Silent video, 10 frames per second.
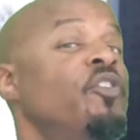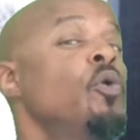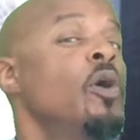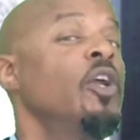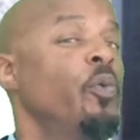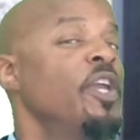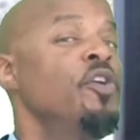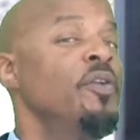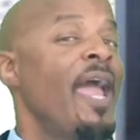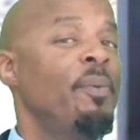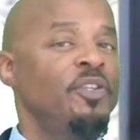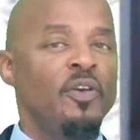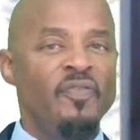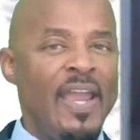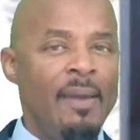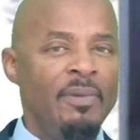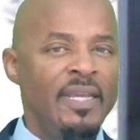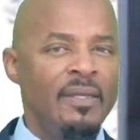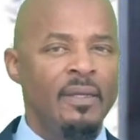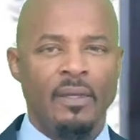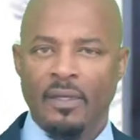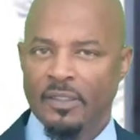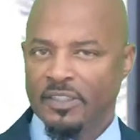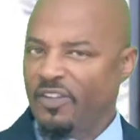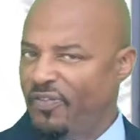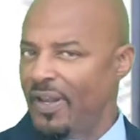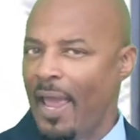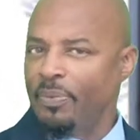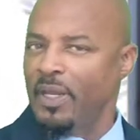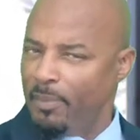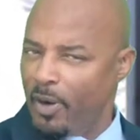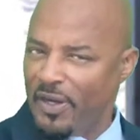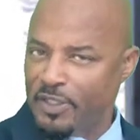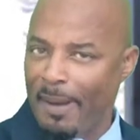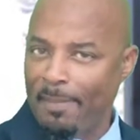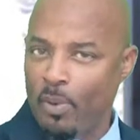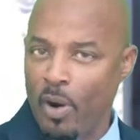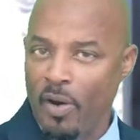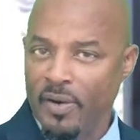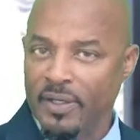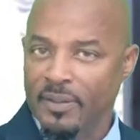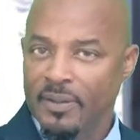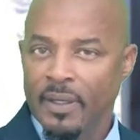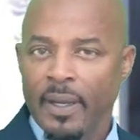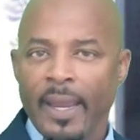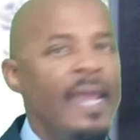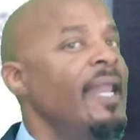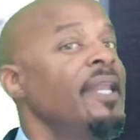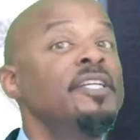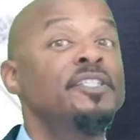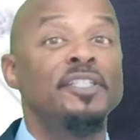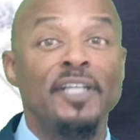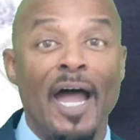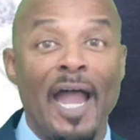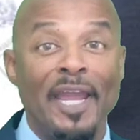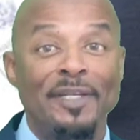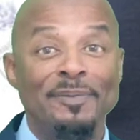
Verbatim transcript: If you want to reunite with your family, just fill out the immigration paperwork and let us decide.